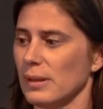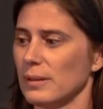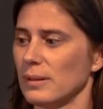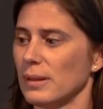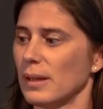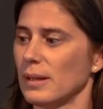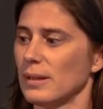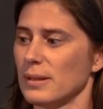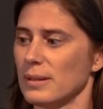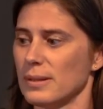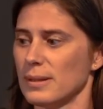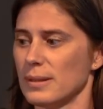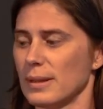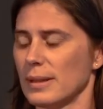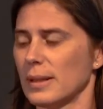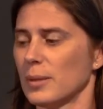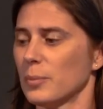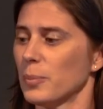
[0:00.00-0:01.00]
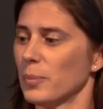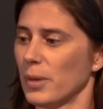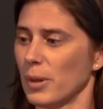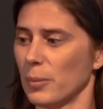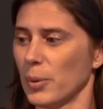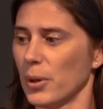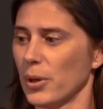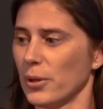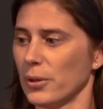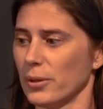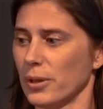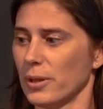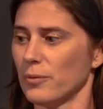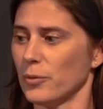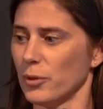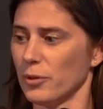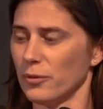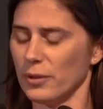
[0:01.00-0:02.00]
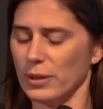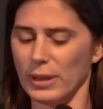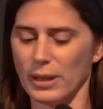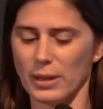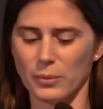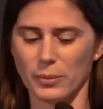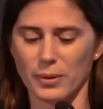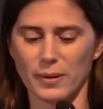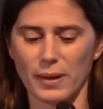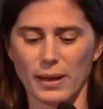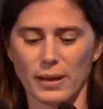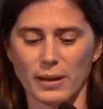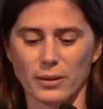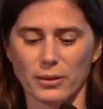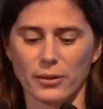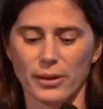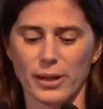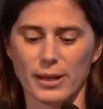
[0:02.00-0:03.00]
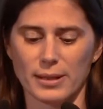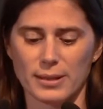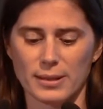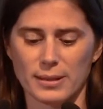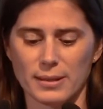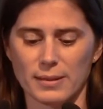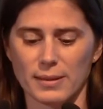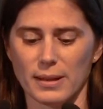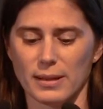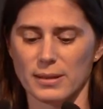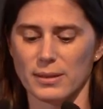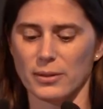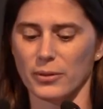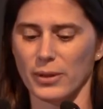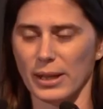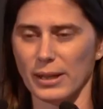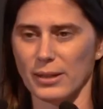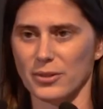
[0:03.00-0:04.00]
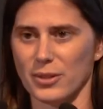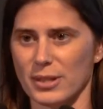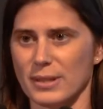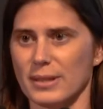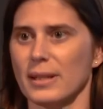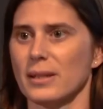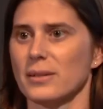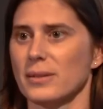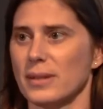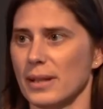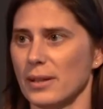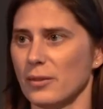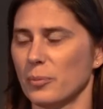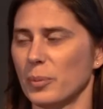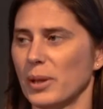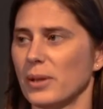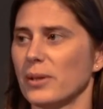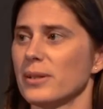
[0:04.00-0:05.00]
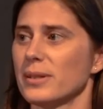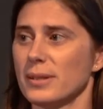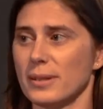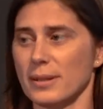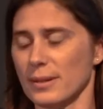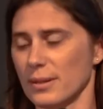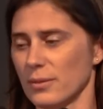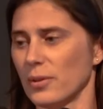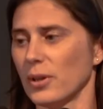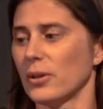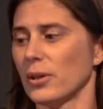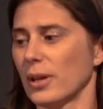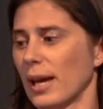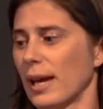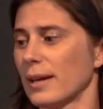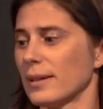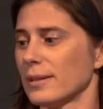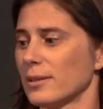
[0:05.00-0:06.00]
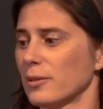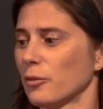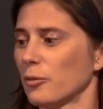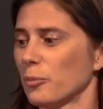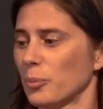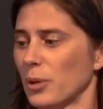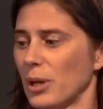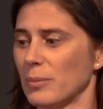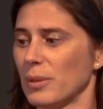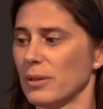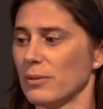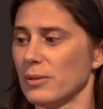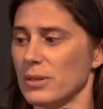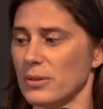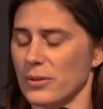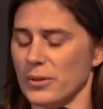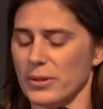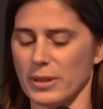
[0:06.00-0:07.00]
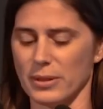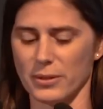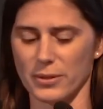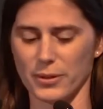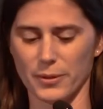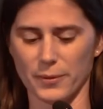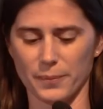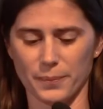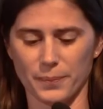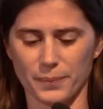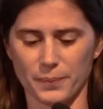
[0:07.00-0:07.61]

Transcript: that is uh, a part of or affiliated with A N R S, that is located just outside of Paris and is a very active primate research center.